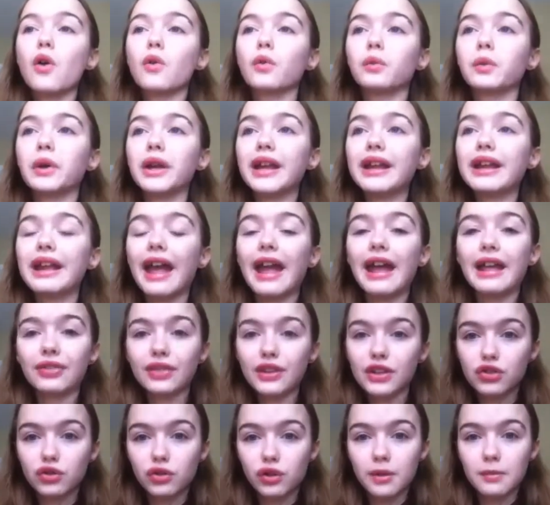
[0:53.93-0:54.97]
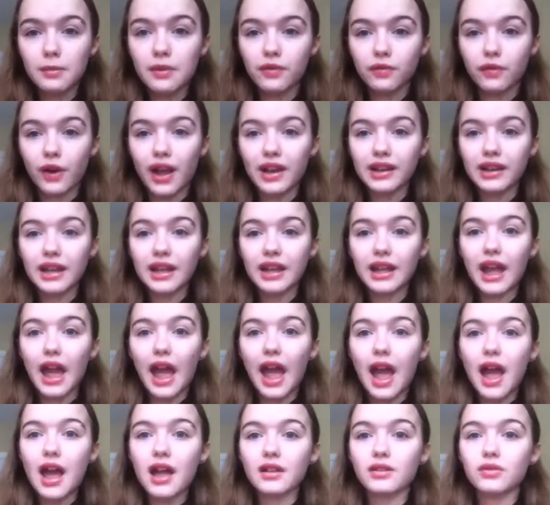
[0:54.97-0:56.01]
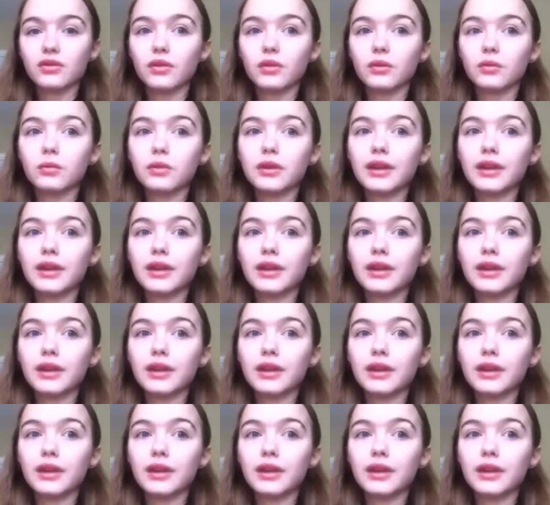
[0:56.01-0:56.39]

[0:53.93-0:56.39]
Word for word: regain the dream of running and